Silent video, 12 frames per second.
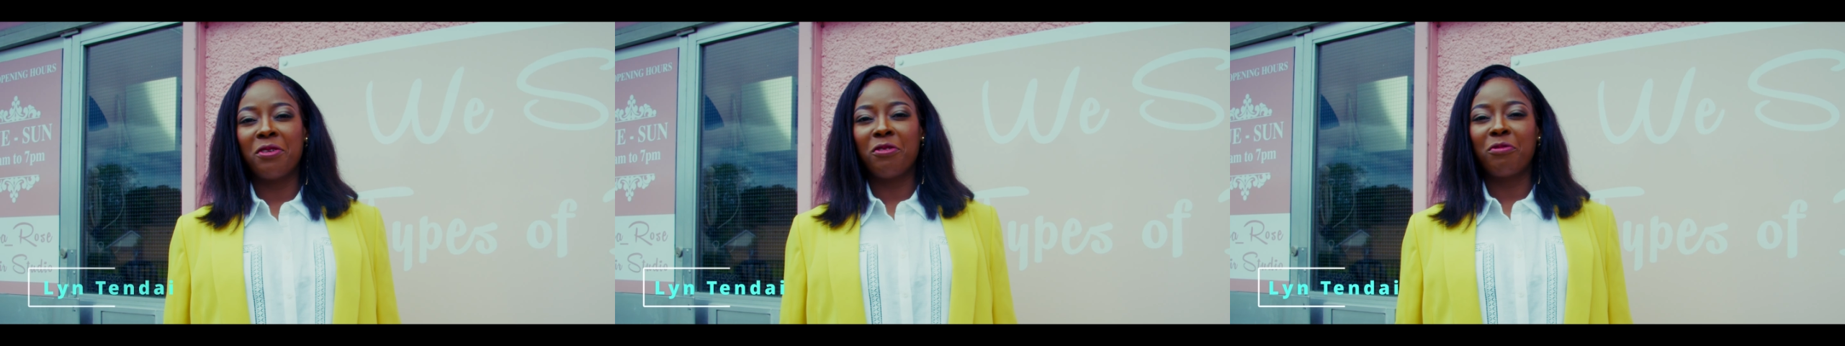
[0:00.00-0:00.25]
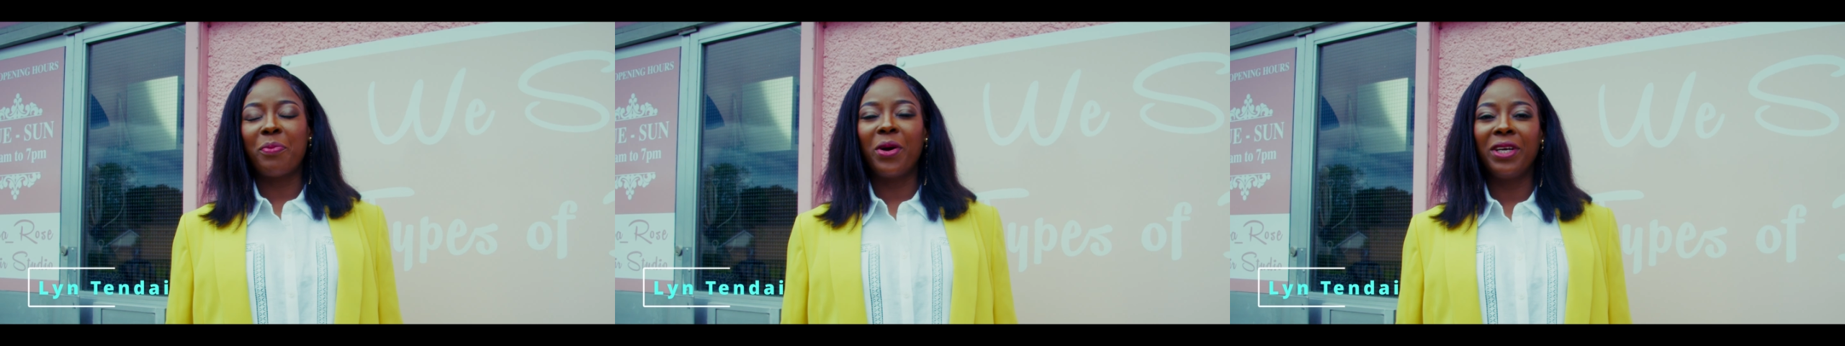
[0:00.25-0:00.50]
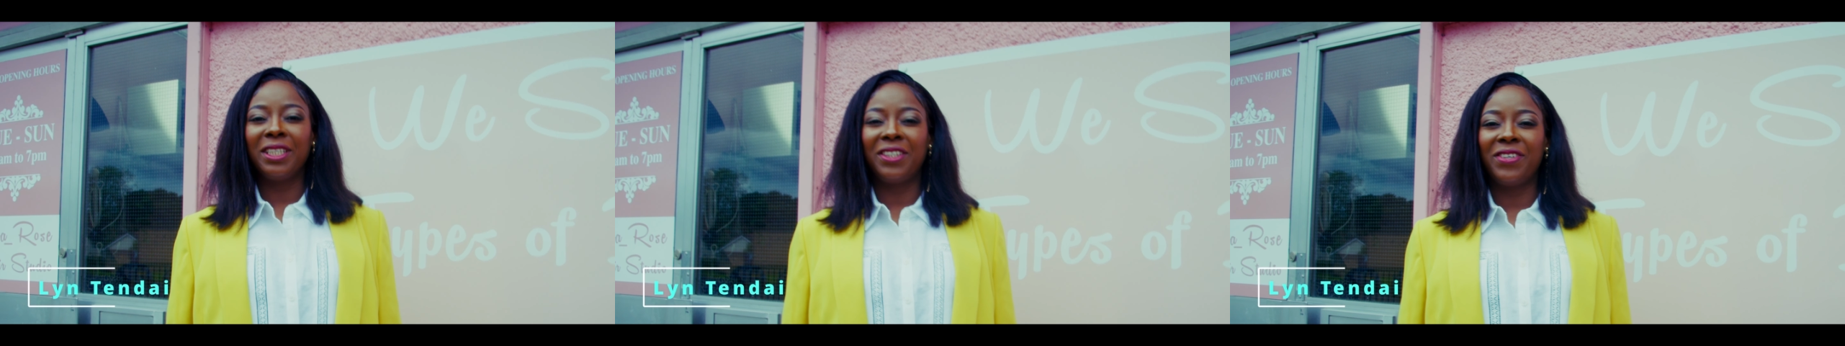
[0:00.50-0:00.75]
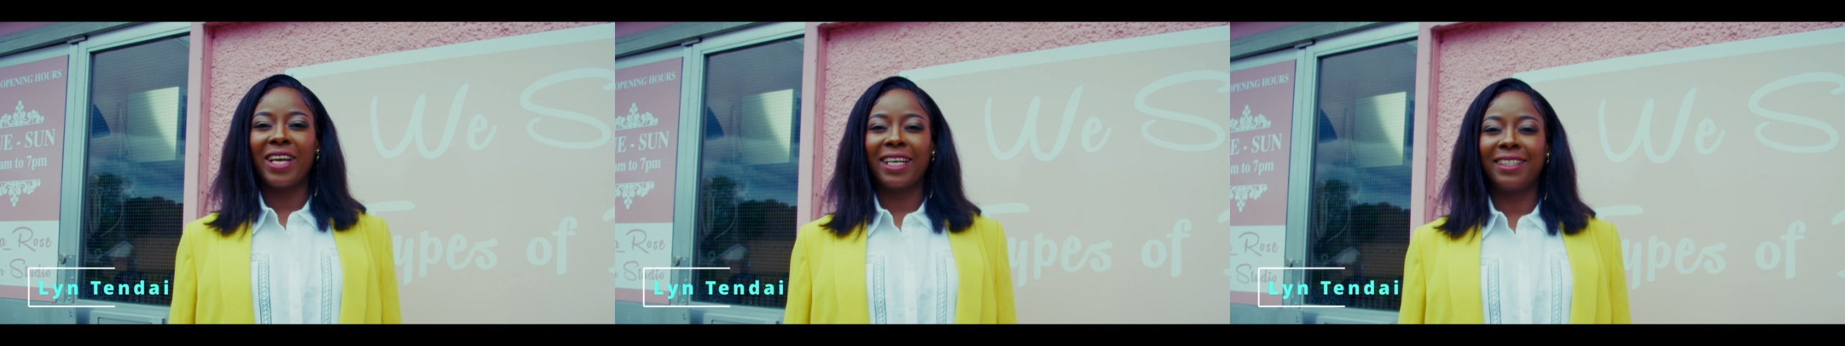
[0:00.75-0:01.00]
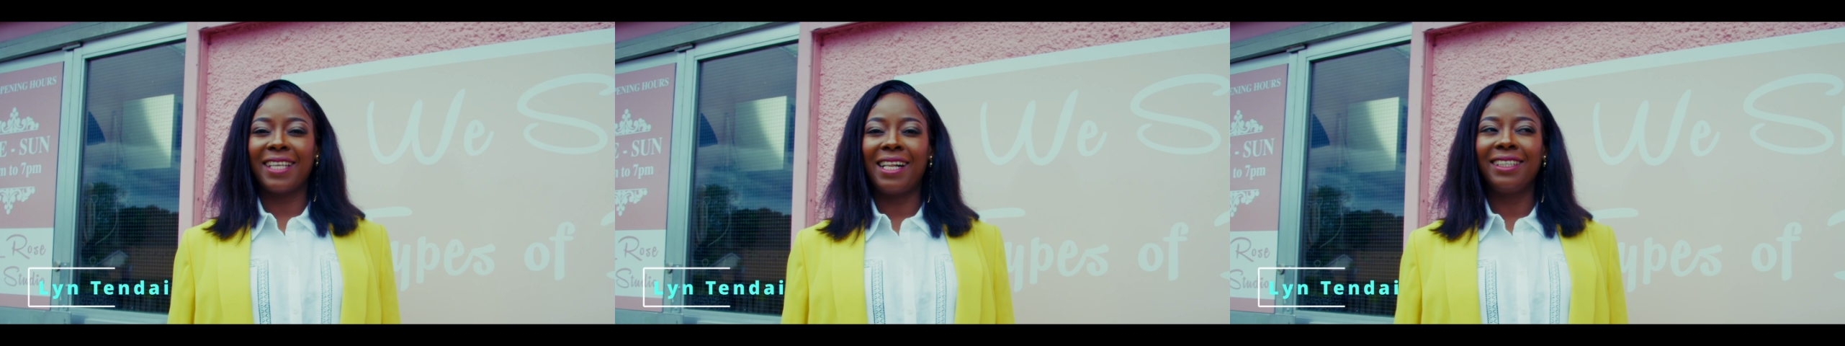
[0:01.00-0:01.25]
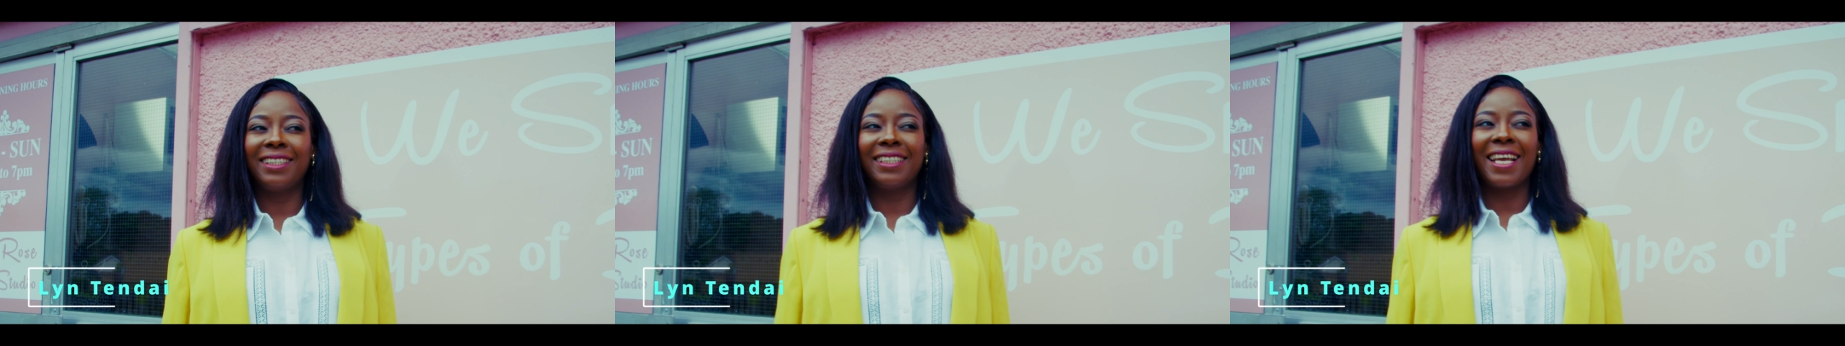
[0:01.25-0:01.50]
of Poised to
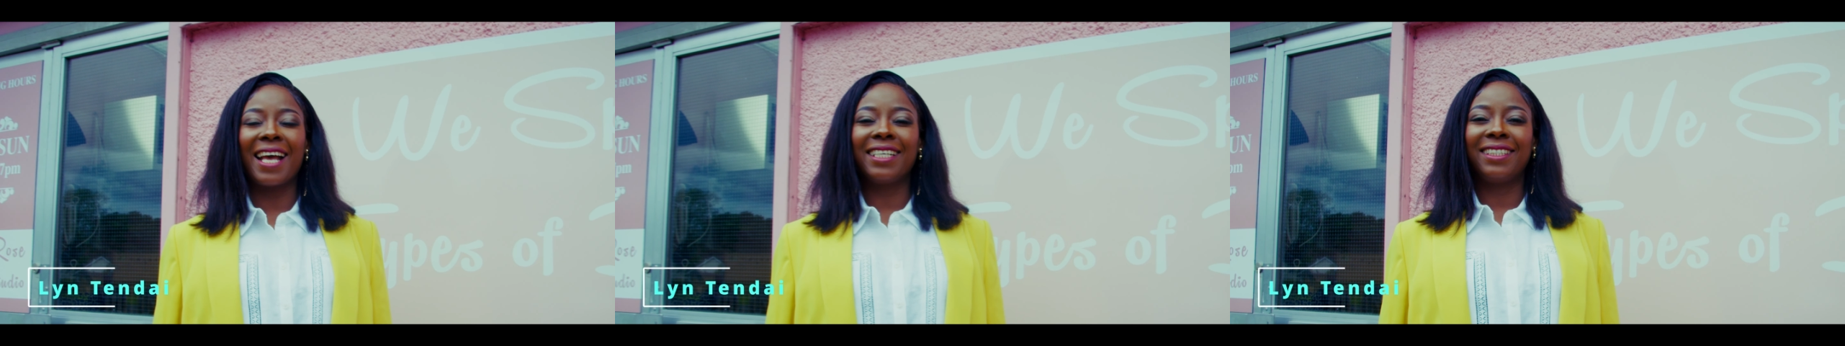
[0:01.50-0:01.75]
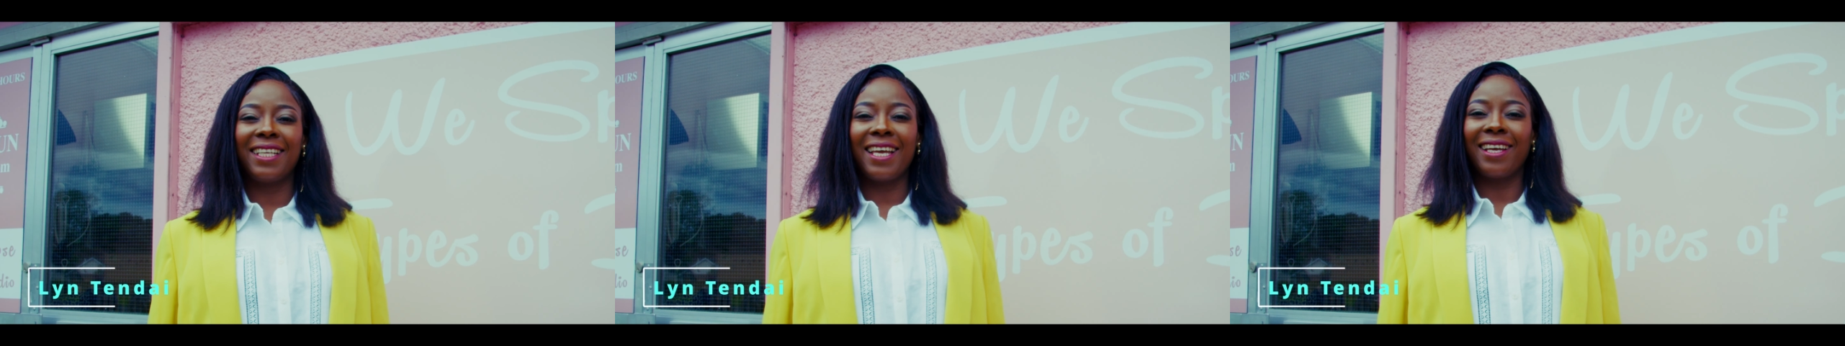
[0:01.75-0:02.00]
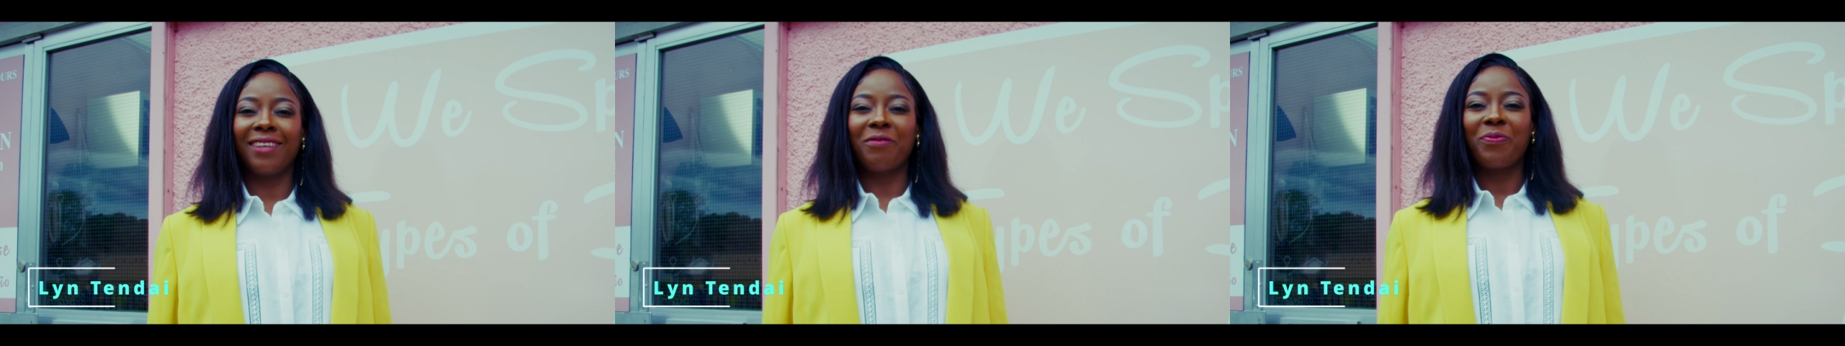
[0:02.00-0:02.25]
Excel CIC.